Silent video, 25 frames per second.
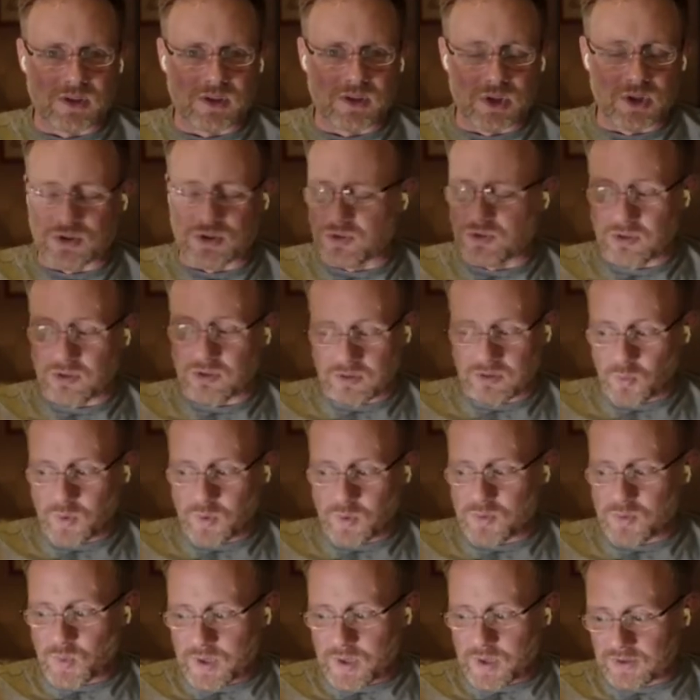just the
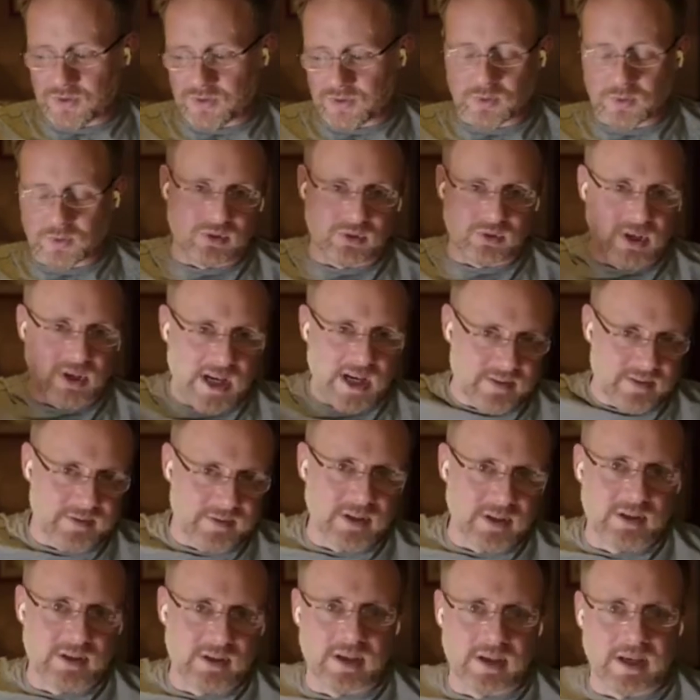way Wix uses
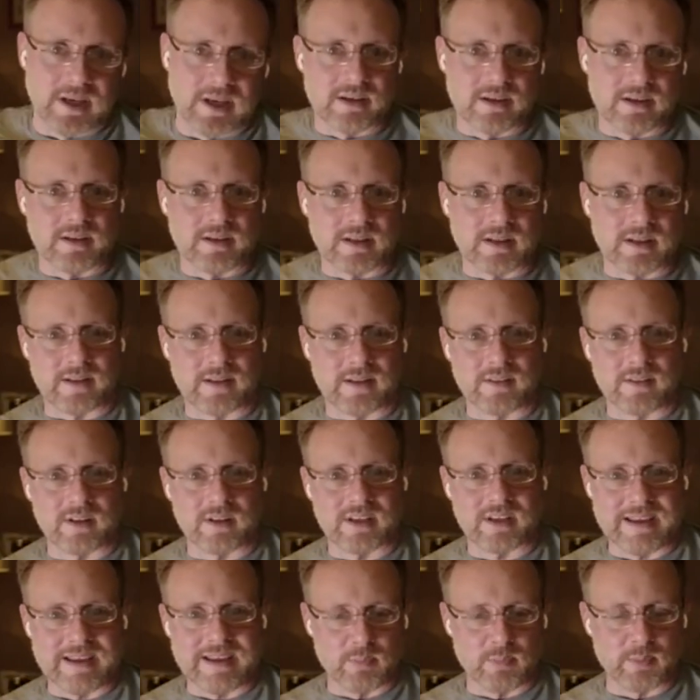Kafka and
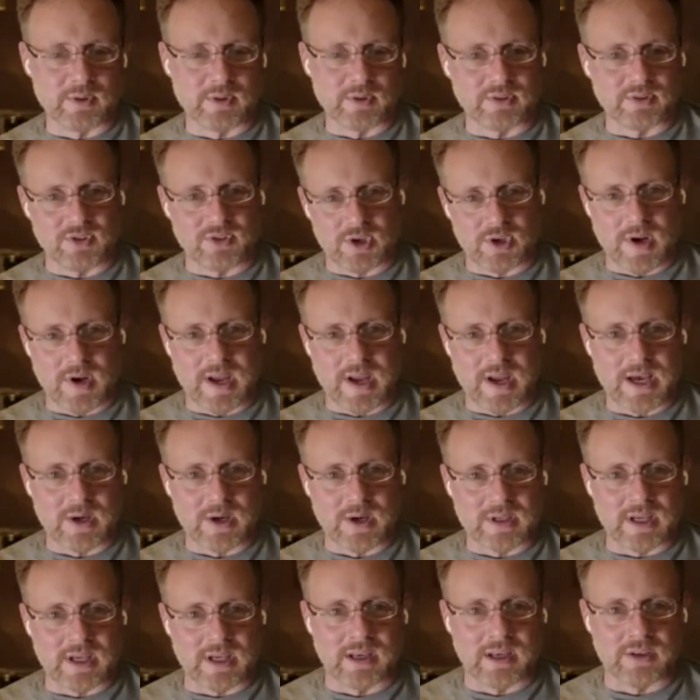the capabilities that
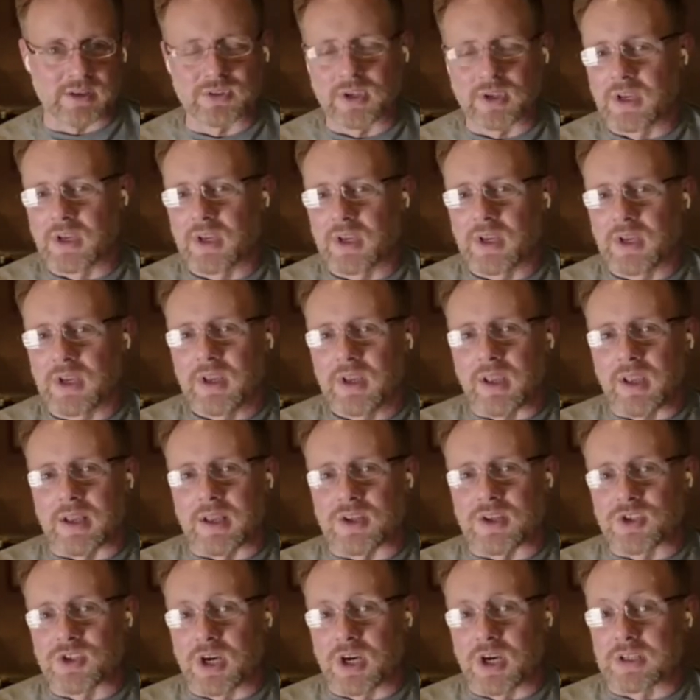Greyhound has.
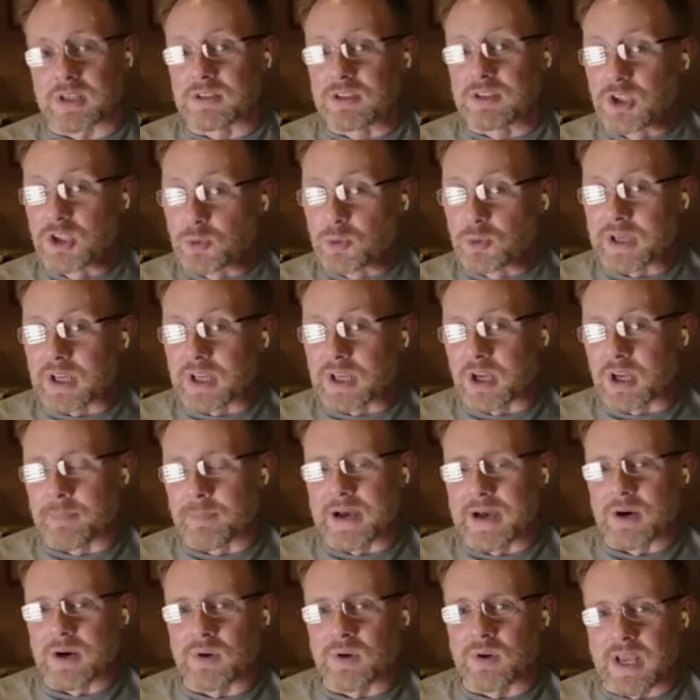And he talked a little bit
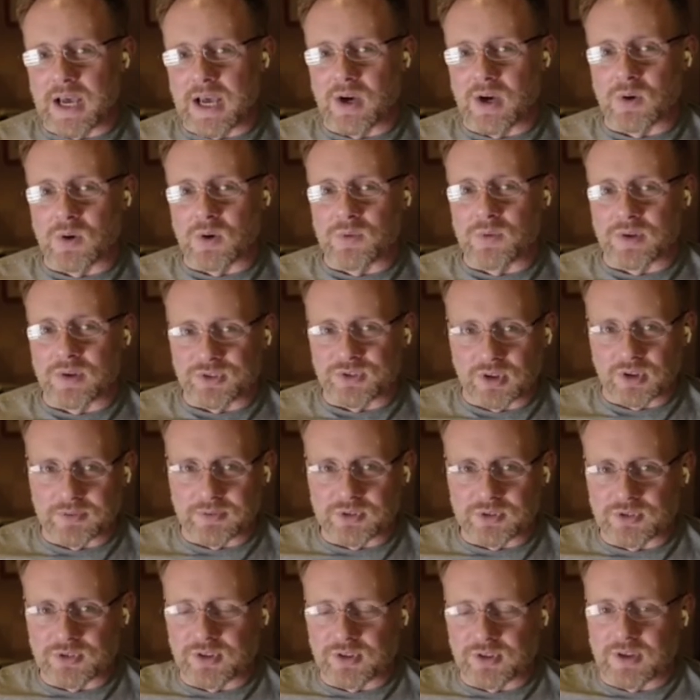about how their
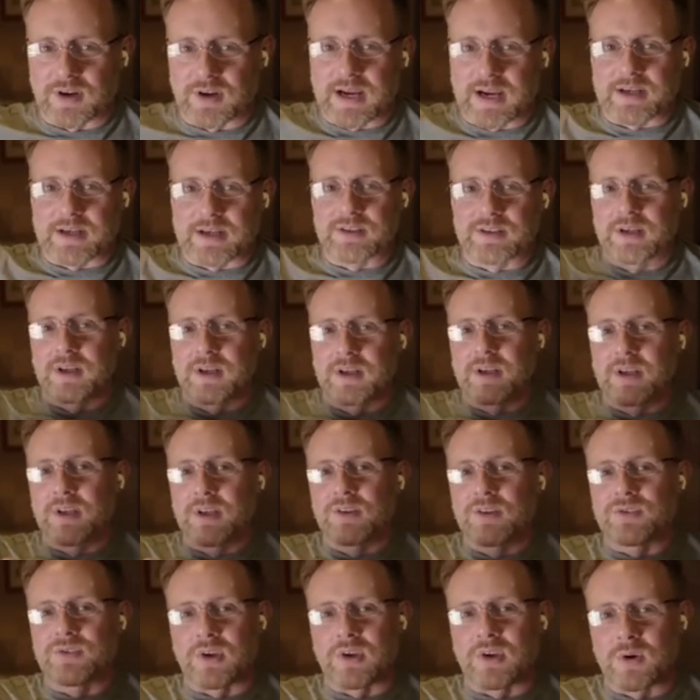services interact.
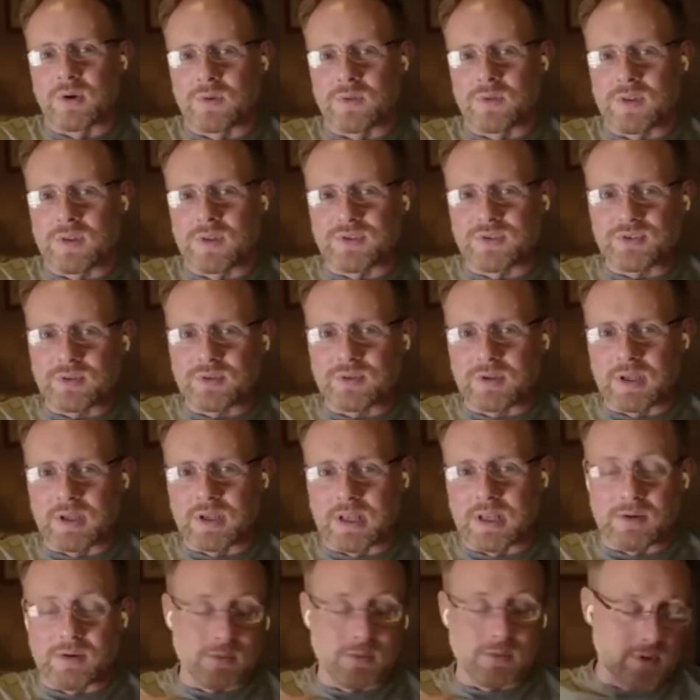So this,
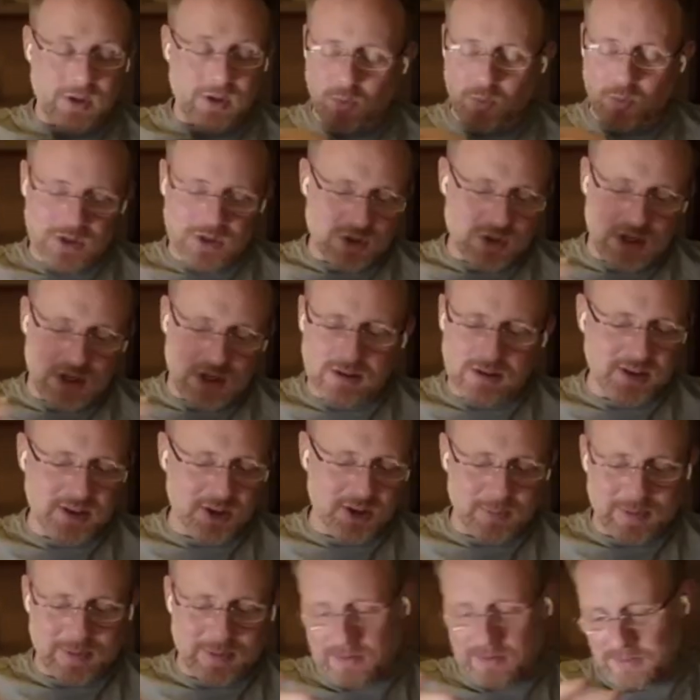and we could talk
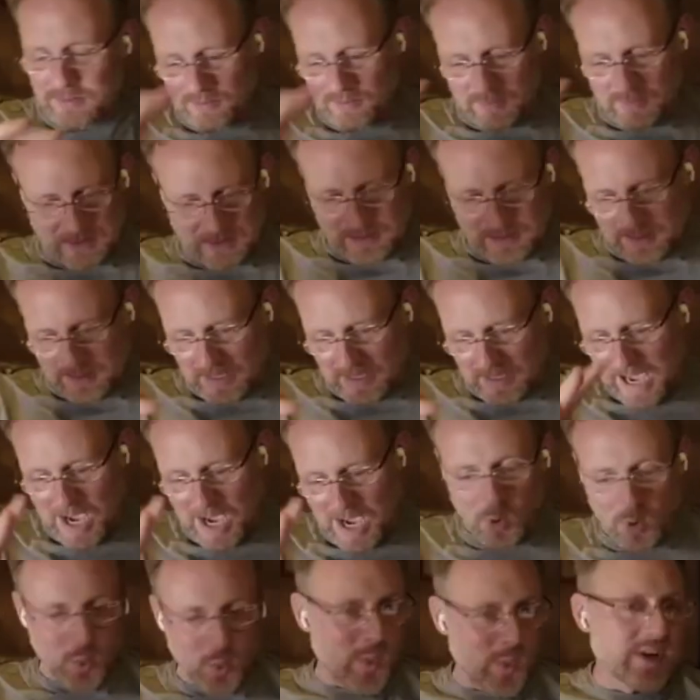later about
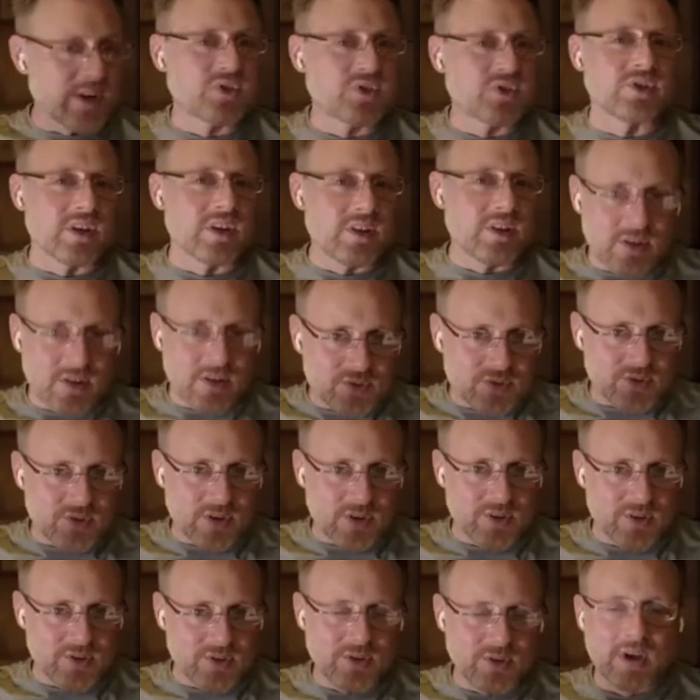how Wixy this
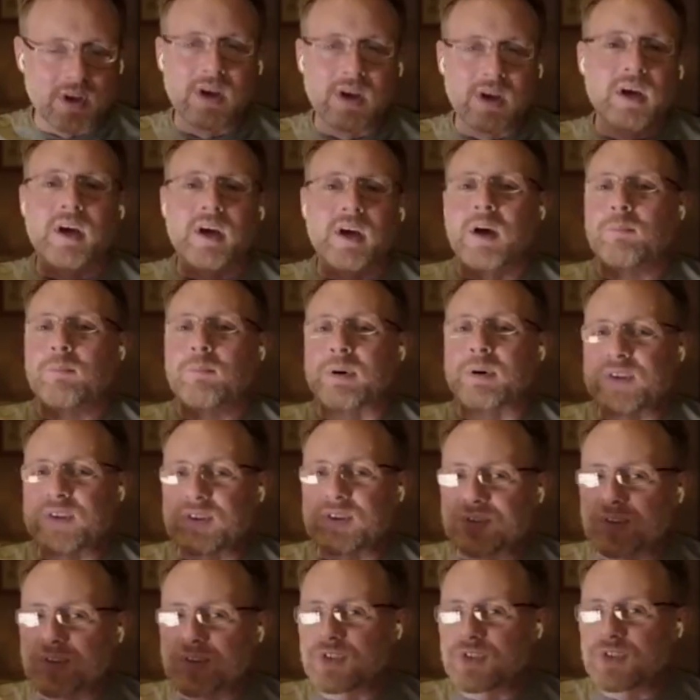is, but
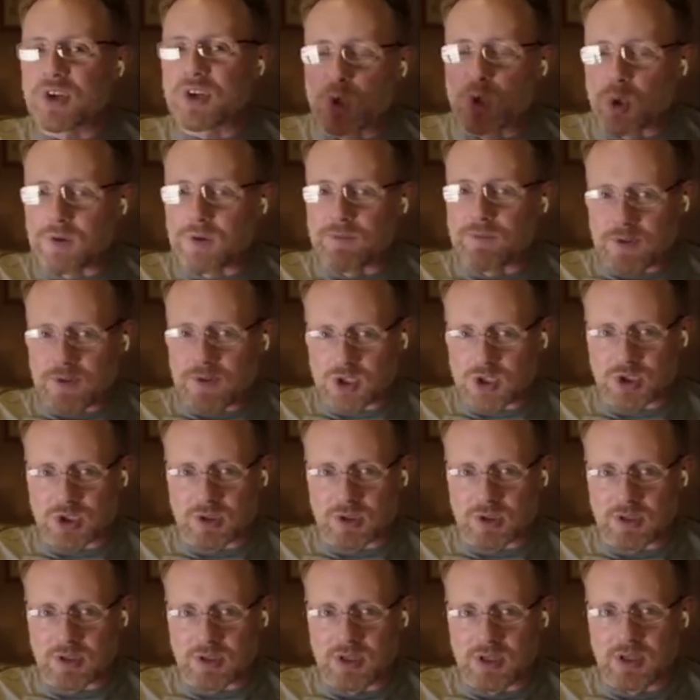this is a good
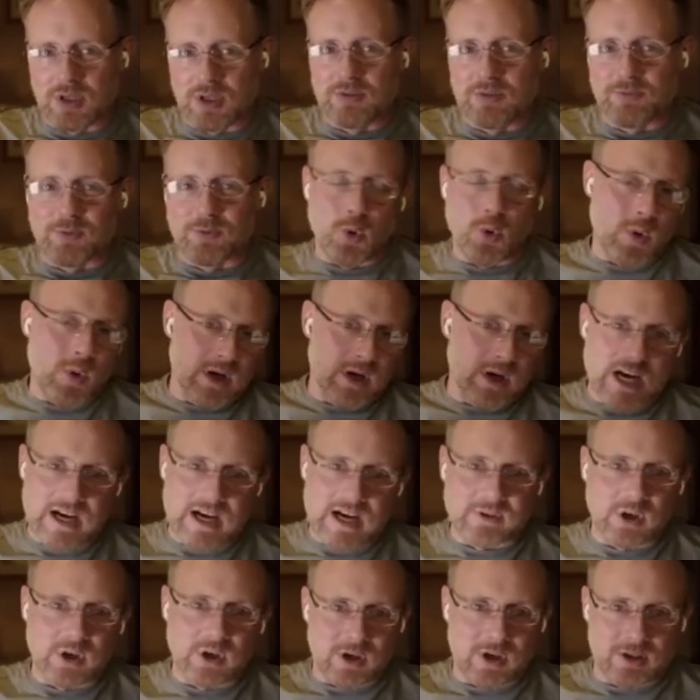vision for what
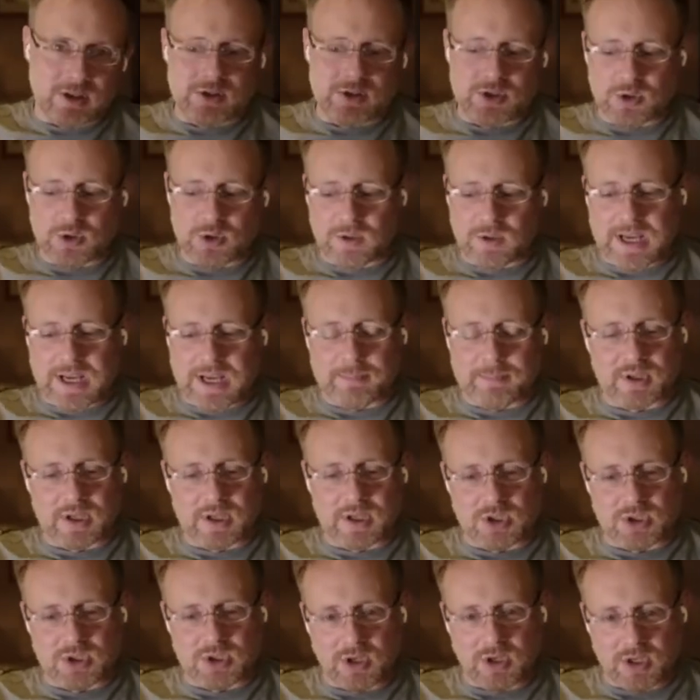Kafka ought to do to
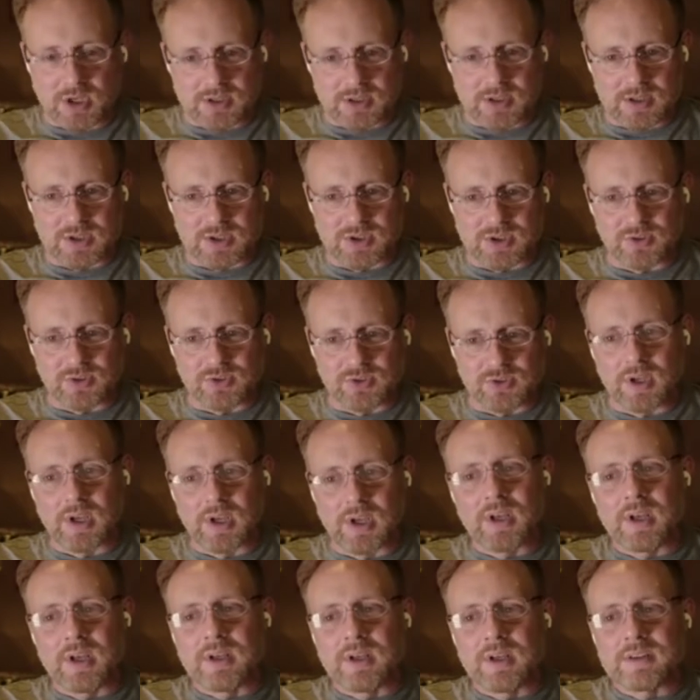application architectures.
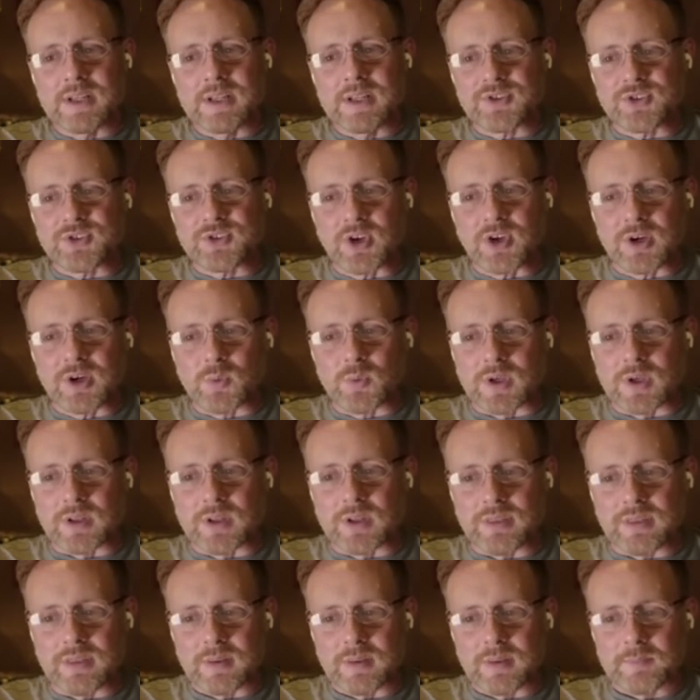Let's start
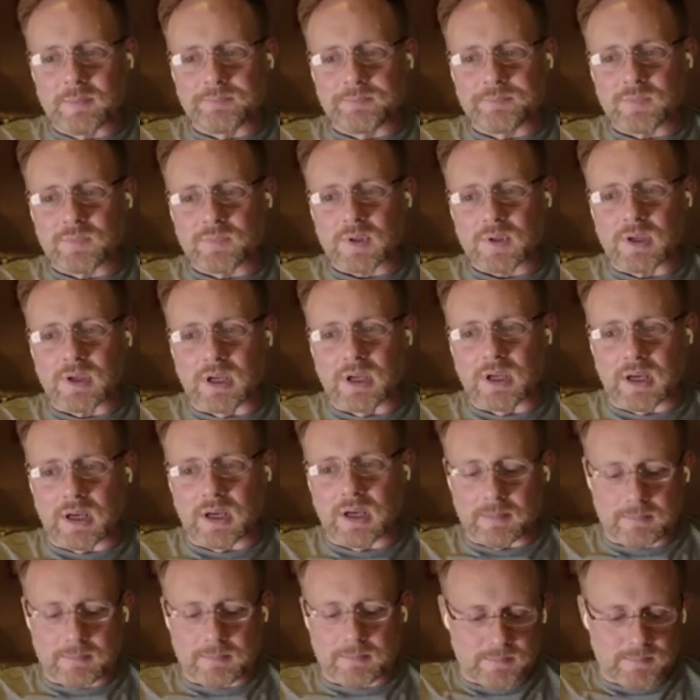with
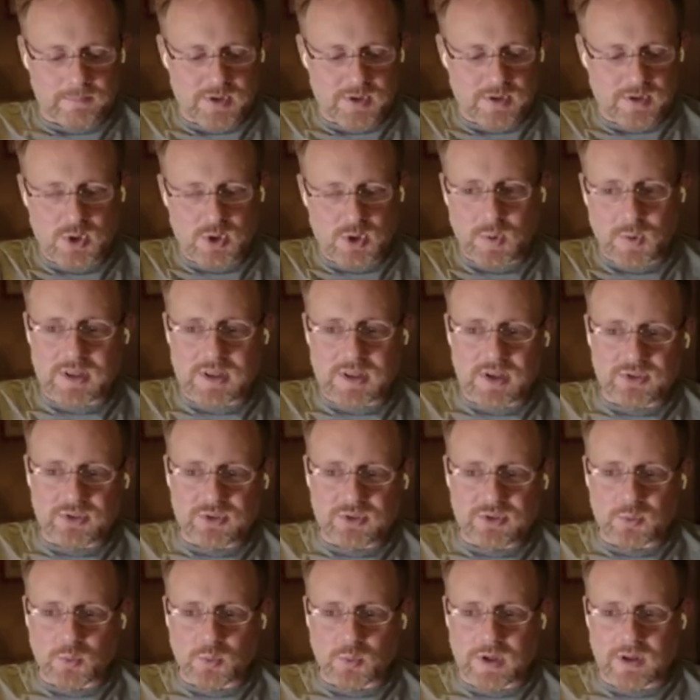doing
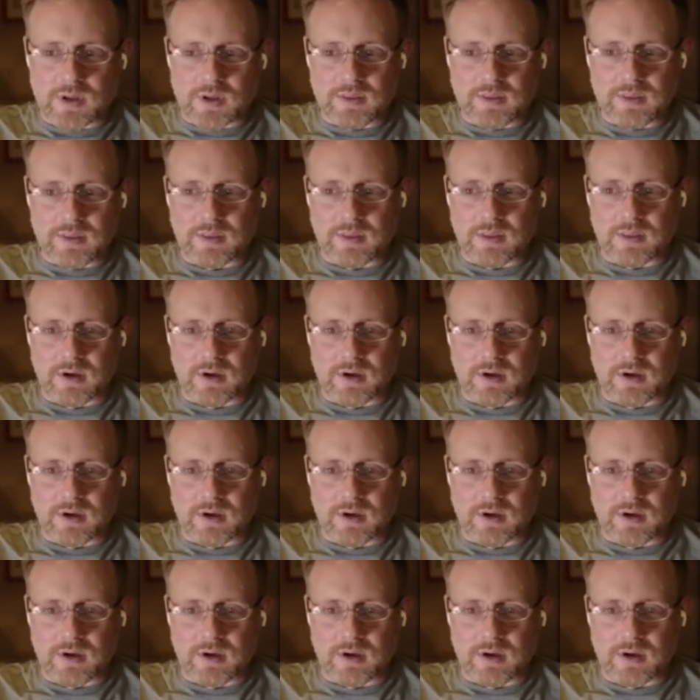this with